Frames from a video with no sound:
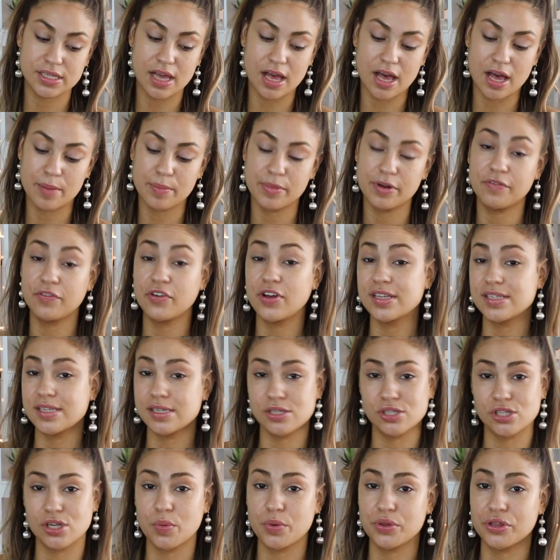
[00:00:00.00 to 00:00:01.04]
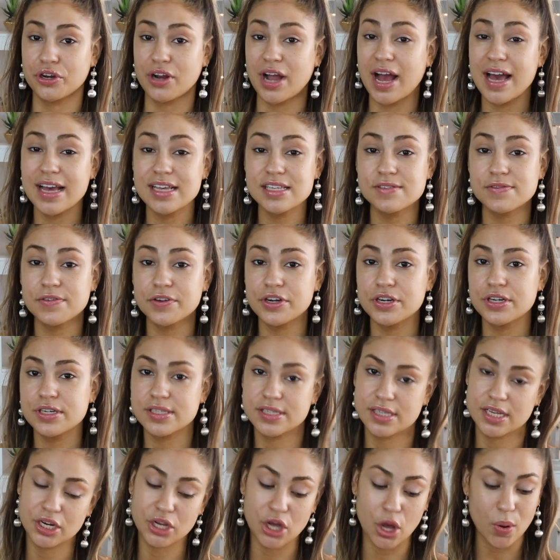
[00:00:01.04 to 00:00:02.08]
but if you guys like to start with your eyes
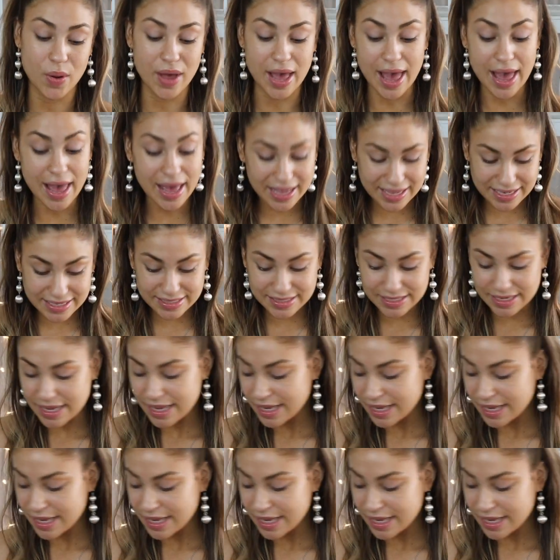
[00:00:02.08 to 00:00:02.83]
first, then go ahead.